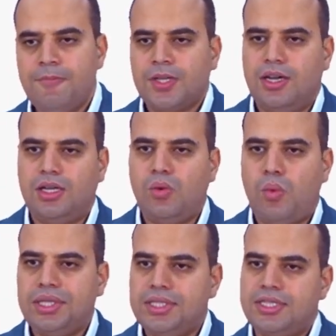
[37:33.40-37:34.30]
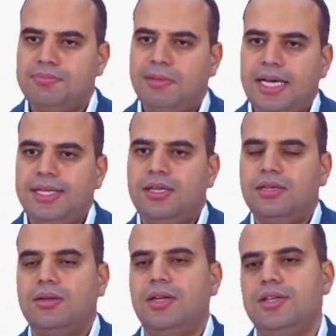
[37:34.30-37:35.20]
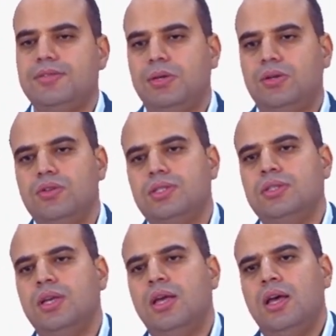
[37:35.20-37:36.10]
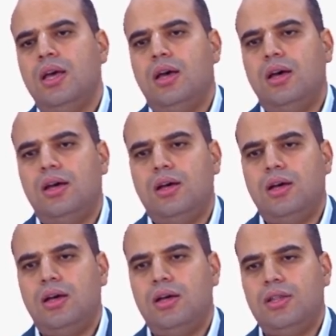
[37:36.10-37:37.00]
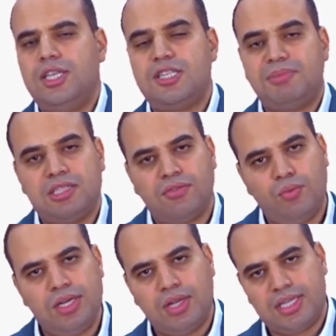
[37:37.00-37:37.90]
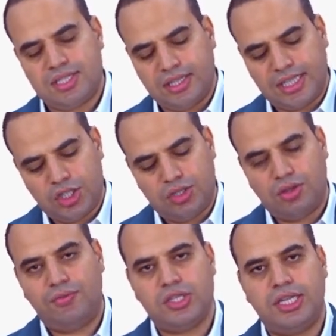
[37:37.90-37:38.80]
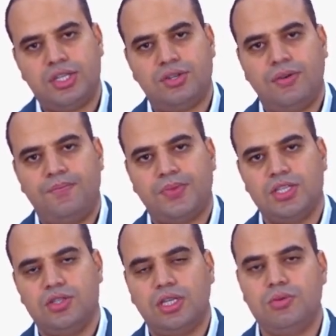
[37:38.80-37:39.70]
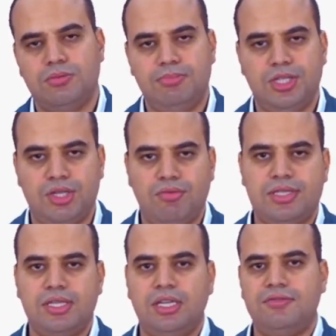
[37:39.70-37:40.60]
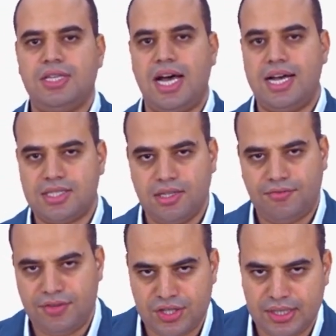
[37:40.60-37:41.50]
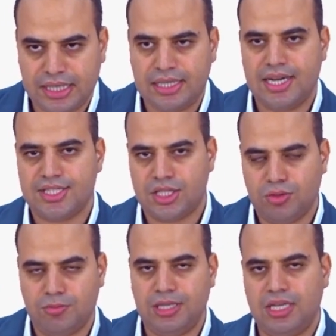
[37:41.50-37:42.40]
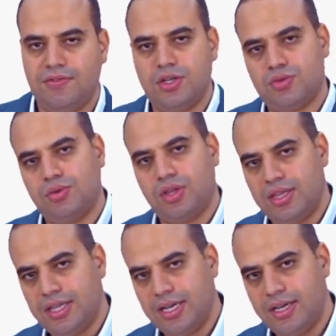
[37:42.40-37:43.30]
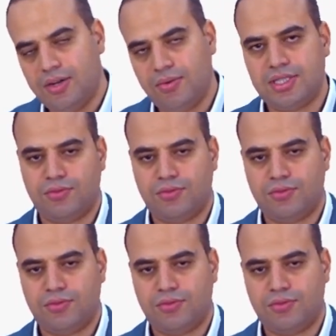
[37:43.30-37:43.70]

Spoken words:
Now, why this is bad? It is because this part of the wing that is attached to the fuselage is not going to be generating lift as efficiently as it would be if there is nothing there, right?